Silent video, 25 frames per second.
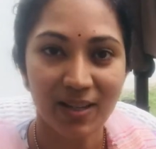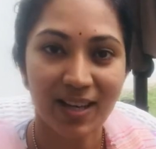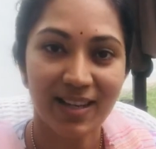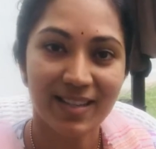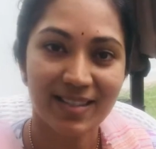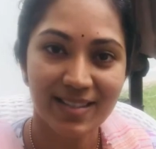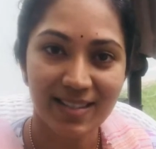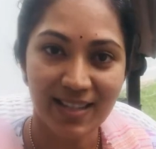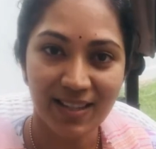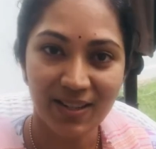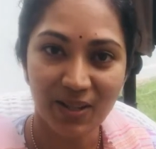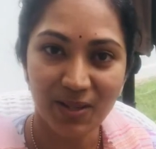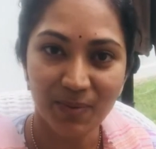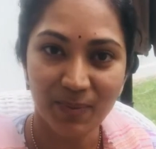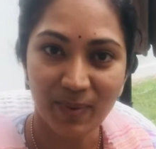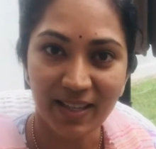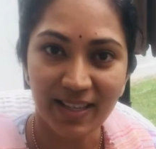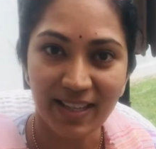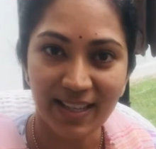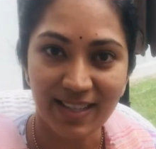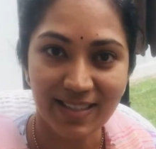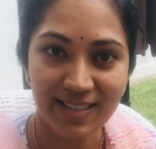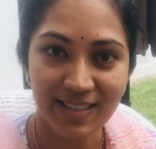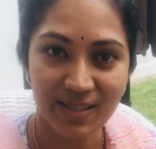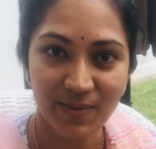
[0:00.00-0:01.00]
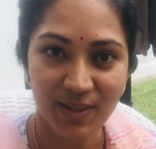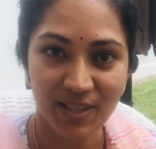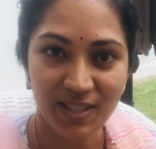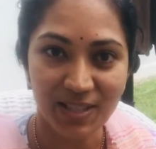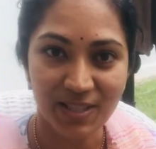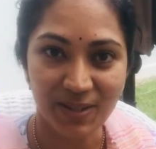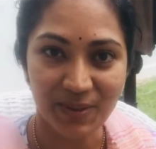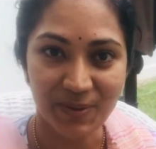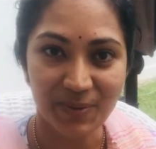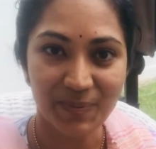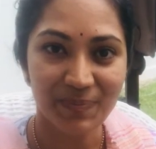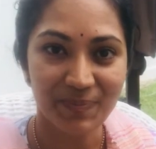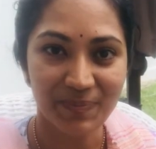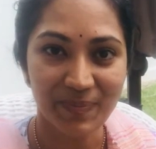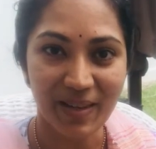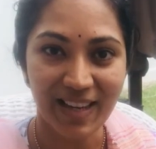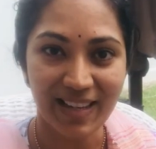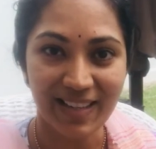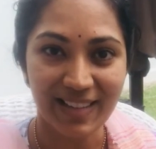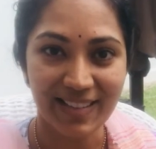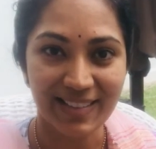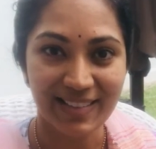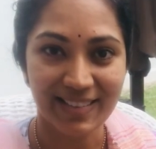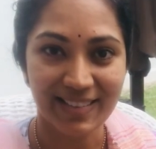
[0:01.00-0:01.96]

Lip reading: I'll see you in my next video. Bye.